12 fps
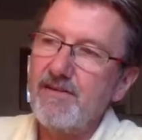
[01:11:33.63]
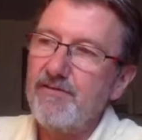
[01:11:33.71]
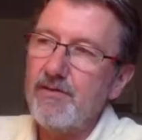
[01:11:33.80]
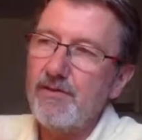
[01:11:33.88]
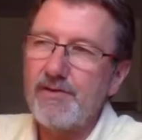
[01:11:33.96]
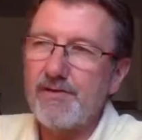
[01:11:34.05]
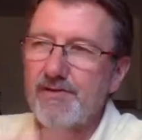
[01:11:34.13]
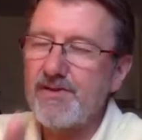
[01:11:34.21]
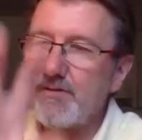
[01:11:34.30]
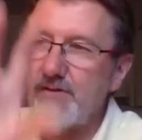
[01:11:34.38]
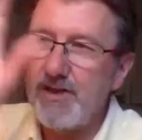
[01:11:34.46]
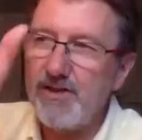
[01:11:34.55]
If you look at the
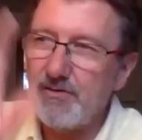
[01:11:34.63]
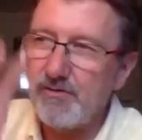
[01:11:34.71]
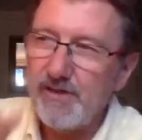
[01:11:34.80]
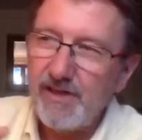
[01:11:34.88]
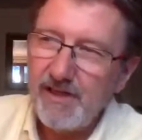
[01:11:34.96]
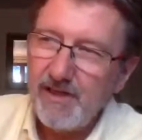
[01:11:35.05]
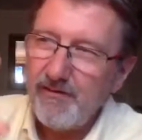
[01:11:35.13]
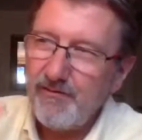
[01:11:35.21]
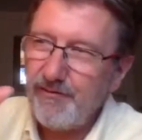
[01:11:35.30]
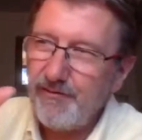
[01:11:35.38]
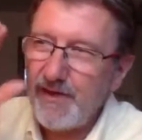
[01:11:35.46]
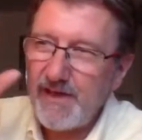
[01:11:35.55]
screen, you'll
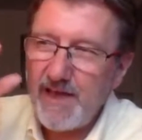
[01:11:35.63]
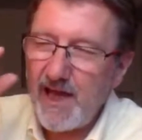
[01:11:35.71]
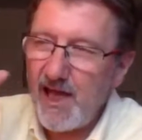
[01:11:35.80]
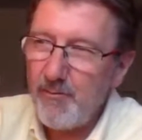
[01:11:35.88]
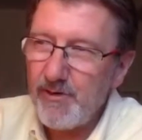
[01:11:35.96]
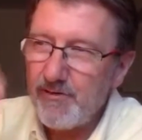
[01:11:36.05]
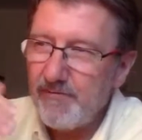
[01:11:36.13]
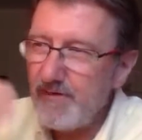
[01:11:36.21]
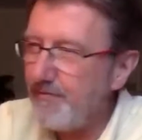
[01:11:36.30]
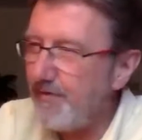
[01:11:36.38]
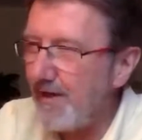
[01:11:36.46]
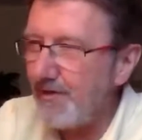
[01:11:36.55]
find a habit of
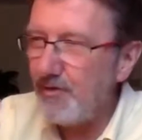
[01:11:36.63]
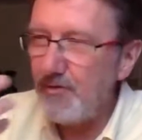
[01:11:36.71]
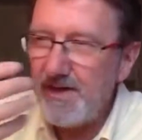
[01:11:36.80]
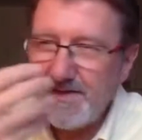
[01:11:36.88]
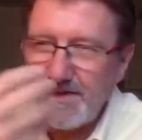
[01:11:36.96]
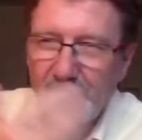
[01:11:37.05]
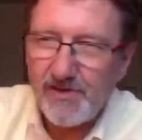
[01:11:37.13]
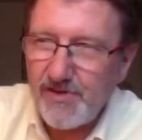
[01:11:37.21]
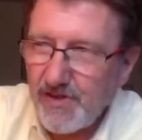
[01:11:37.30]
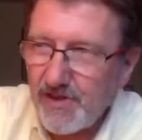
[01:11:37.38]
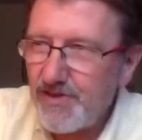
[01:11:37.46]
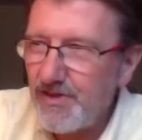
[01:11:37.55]
evaluating and
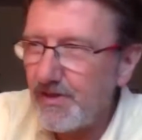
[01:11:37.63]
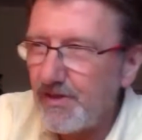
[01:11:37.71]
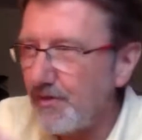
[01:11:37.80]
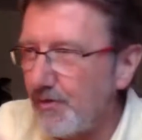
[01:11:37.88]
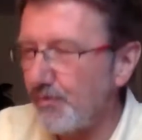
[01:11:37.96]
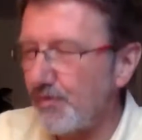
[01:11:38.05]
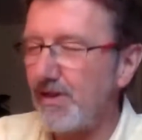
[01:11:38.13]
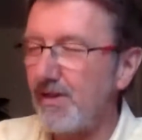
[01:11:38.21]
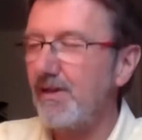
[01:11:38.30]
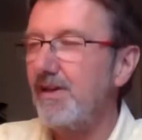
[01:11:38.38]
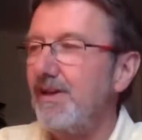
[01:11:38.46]
judging and looking